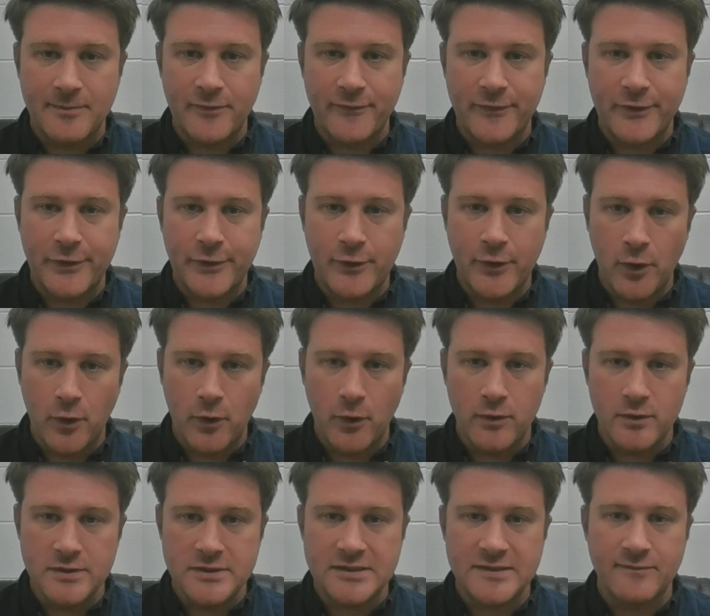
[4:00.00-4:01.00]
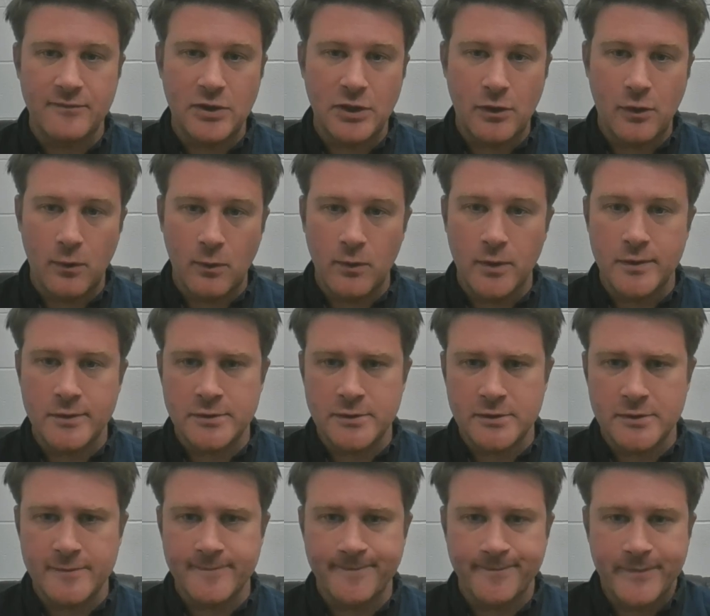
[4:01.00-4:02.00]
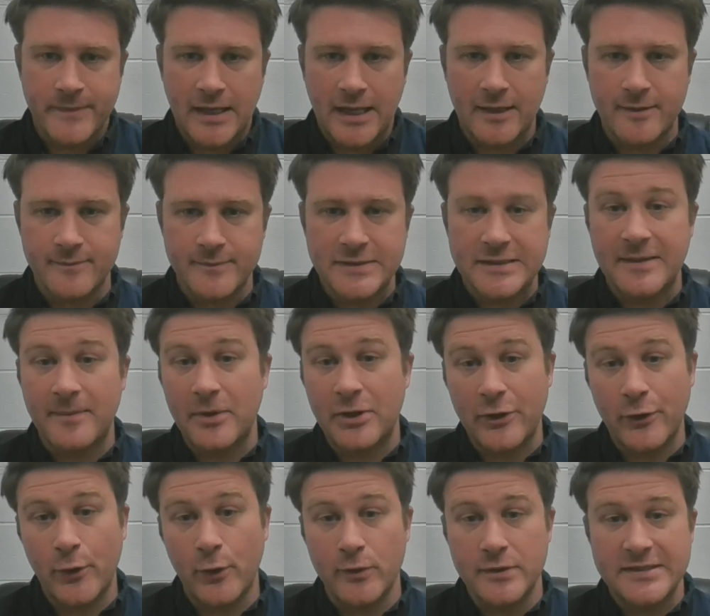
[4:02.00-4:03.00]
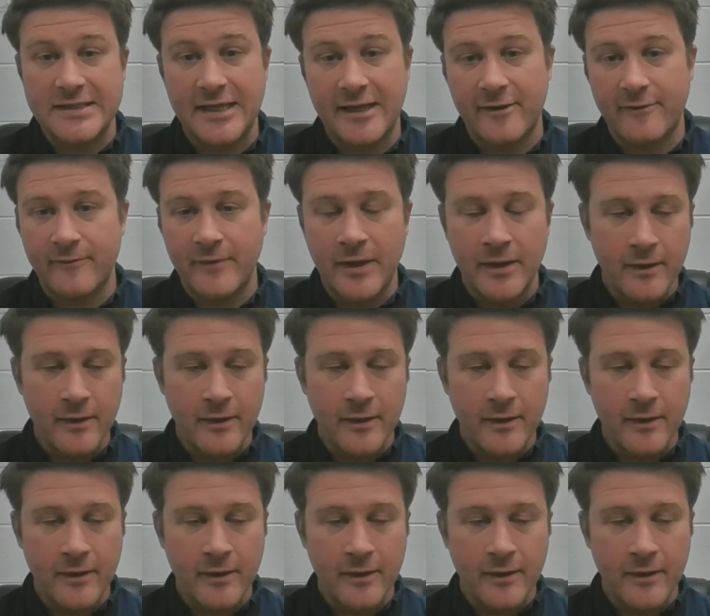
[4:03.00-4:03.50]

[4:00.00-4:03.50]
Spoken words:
of the goals of the course, kind of some of the goals that have